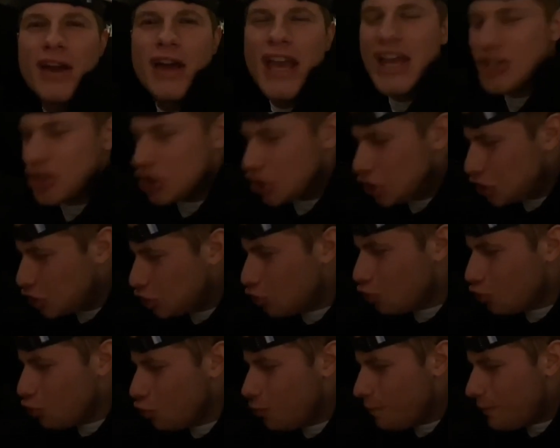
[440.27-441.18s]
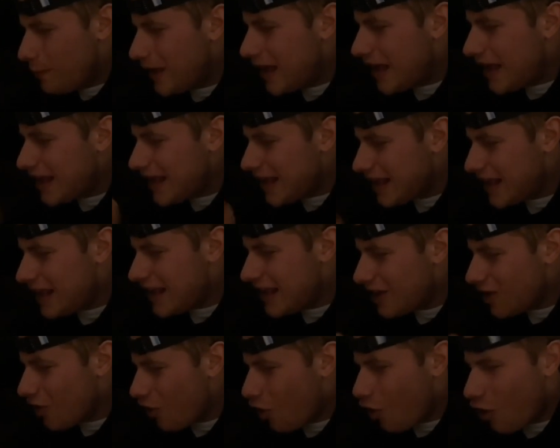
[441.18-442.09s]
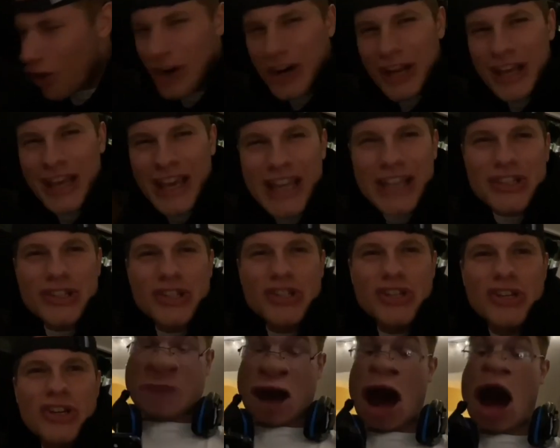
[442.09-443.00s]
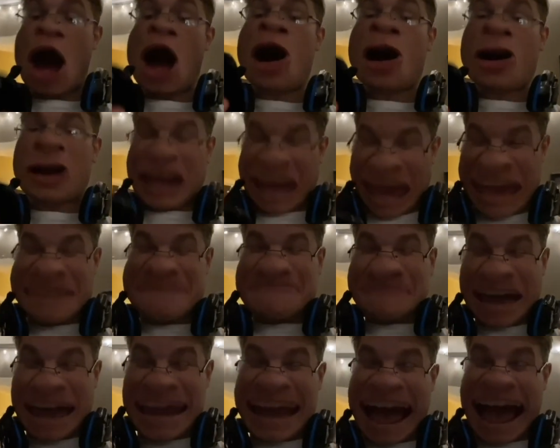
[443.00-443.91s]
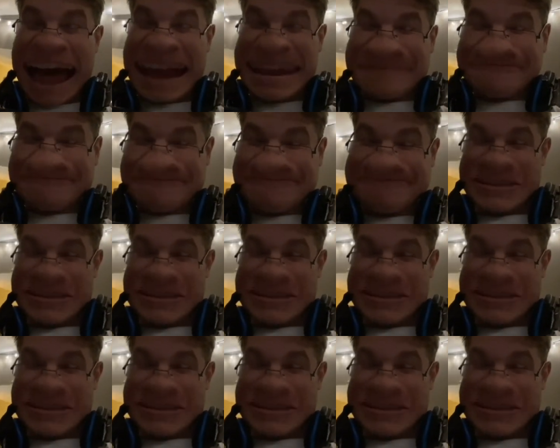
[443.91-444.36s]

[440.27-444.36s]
It's U B E R Eats. Oh, okay, I got it.